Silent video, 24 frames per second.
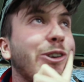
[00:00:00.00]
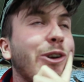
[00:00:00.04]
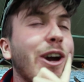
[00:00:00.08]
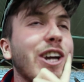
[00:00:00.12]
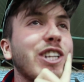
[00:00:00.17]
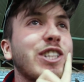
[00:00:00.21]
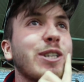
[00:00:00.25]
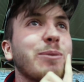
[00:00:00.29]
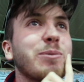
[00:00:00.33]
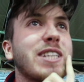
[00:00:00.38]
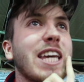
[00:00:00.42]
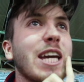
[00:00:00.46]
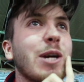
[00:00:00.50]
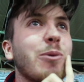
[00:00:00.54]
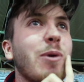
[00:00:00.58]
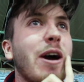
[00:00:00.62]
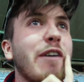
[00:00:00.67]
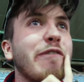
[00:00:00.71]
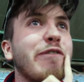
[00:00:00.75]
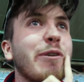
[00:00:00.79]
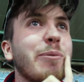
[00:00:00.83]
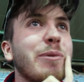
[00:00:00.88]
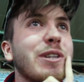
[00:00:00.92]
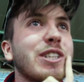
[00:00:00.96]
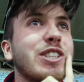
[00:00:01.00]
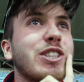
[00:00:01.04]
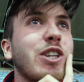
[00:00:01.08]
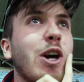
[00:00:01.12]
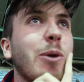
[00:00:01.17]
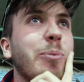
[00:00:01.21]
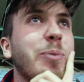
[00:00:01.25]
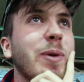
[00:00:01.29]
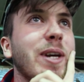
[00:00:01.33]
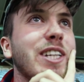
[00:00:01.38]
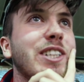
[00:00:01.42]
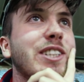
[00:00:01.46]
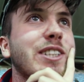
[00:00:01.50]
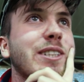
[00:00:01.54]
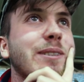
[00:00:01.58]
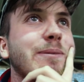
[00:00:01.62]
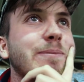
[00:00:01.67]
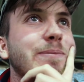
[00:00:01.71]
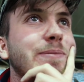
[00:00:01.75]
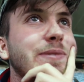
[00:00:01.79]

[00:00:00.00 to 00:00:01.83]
Gresham's kicked one from the stoppage.